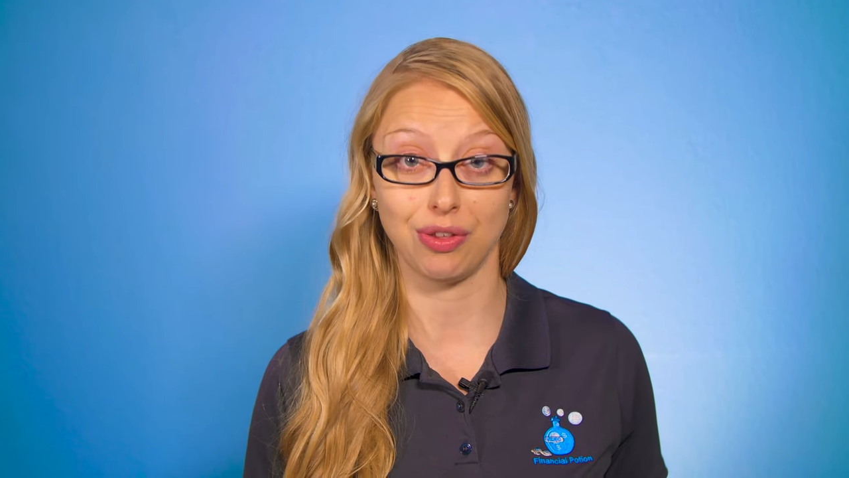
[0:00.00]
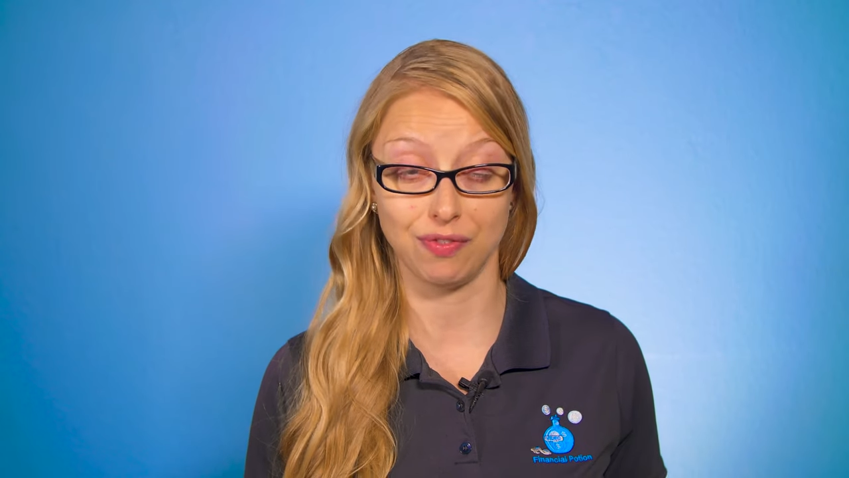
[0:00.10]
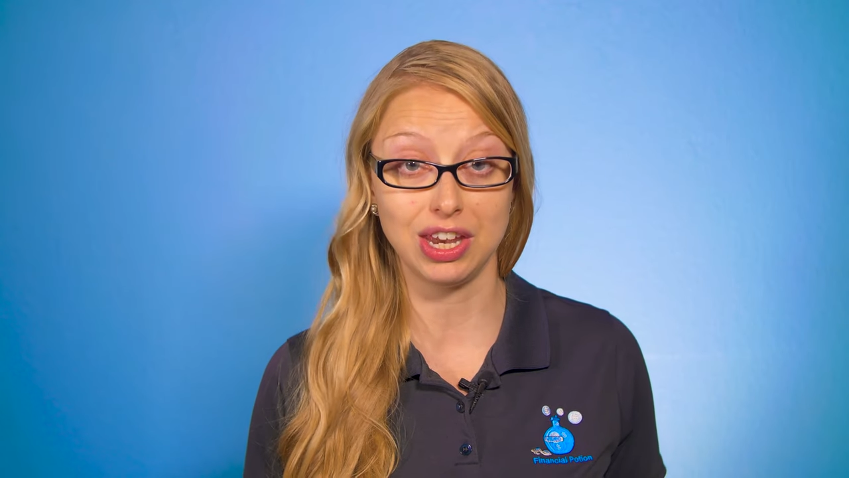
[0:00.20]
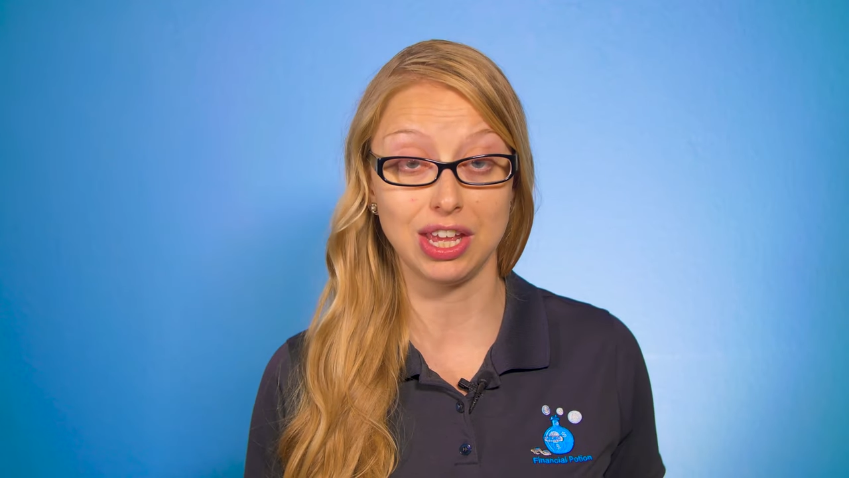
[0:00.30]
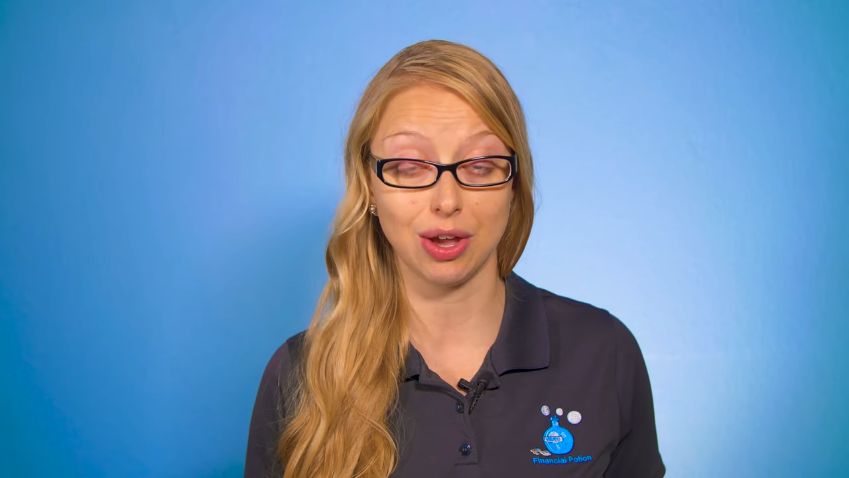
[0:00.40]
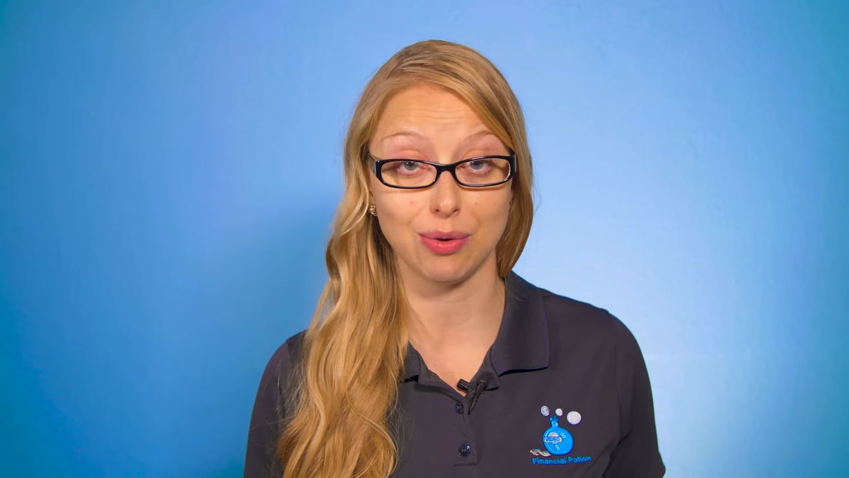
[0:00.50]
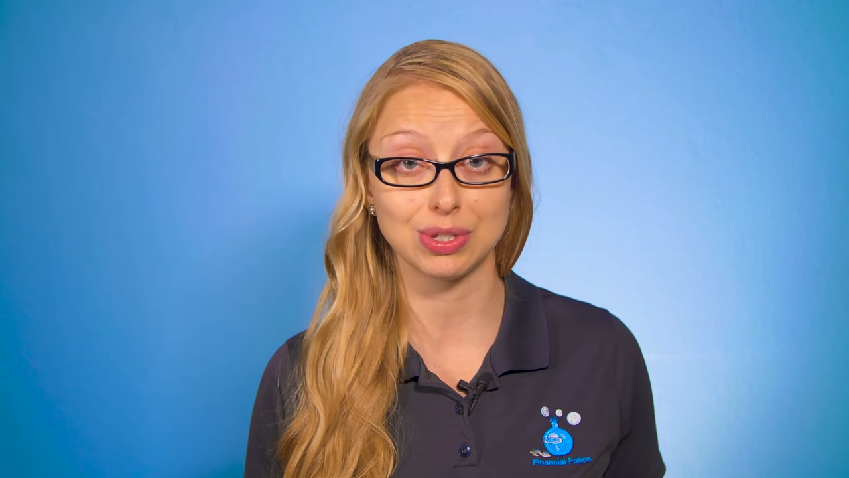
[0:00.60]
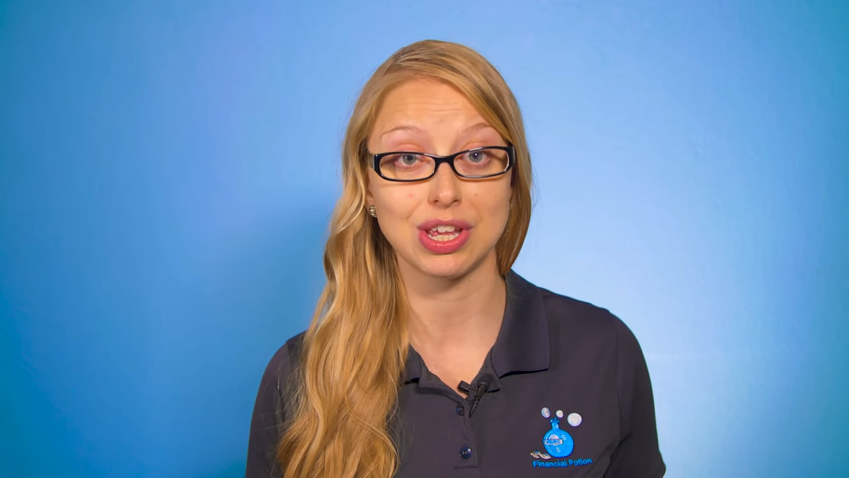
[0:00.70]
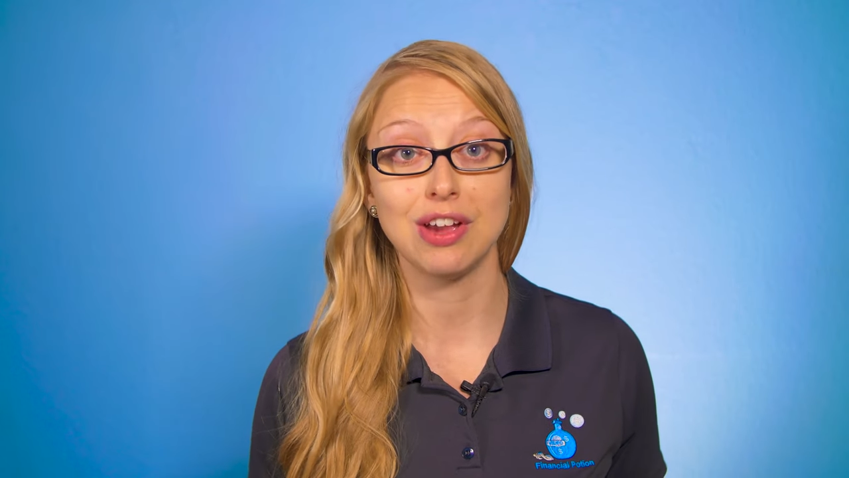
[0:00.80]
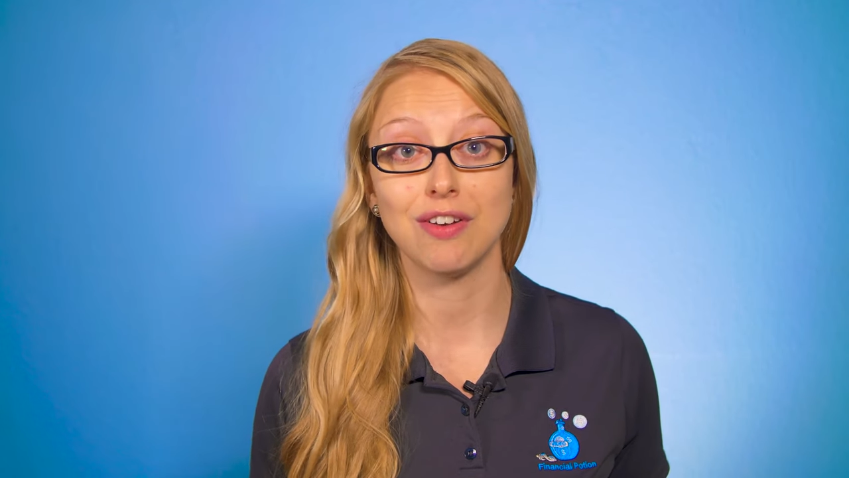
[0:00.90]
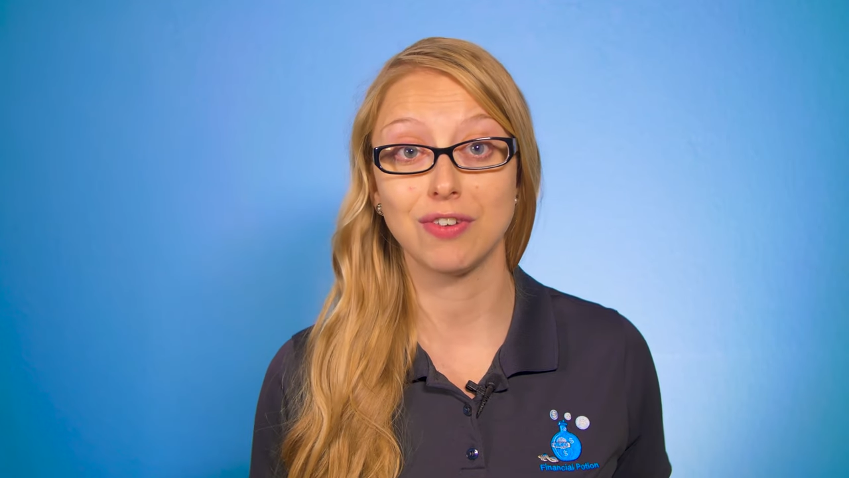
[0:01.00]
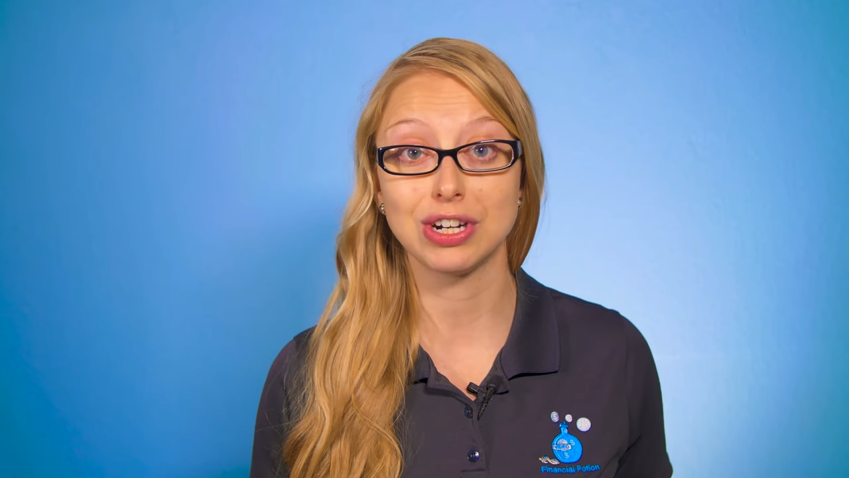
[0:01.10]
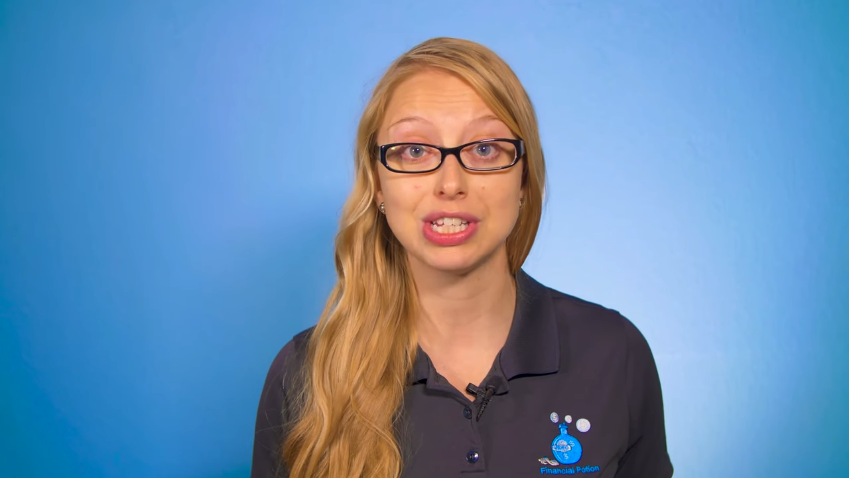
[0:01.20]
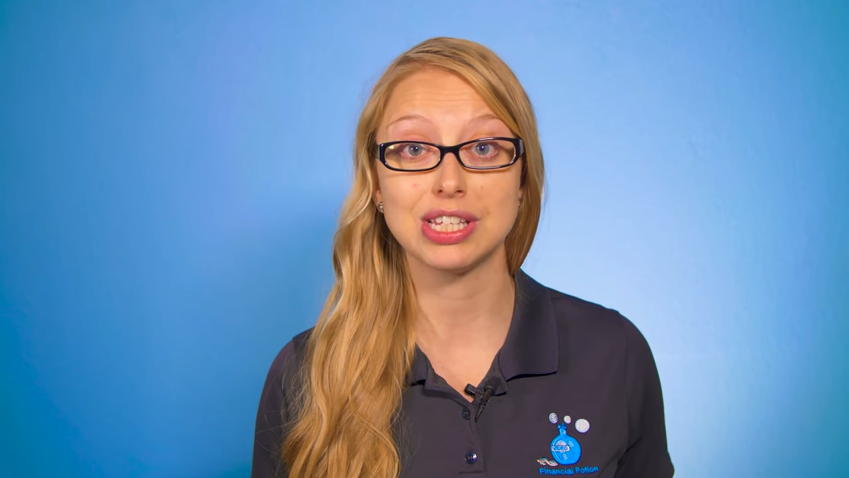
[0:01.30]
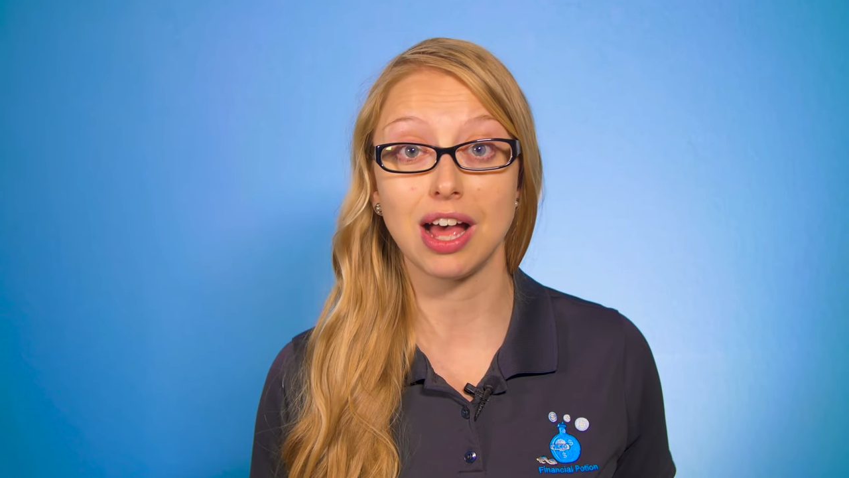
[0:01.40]
the videos
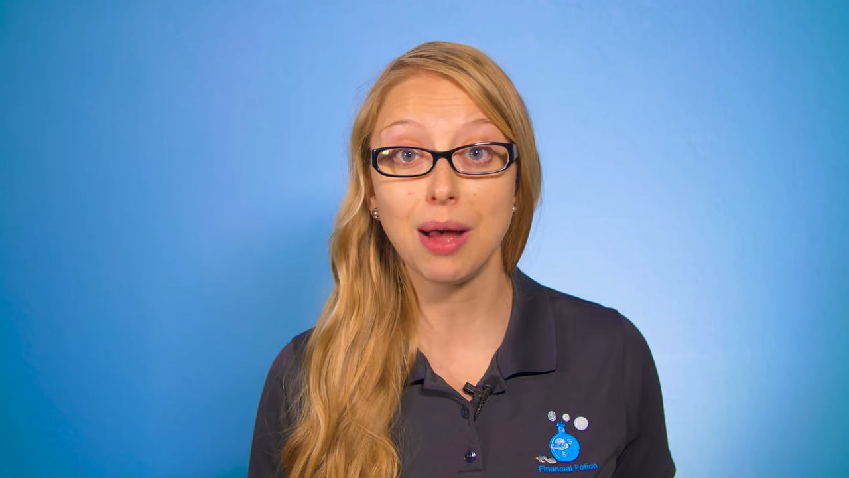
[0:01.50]
versus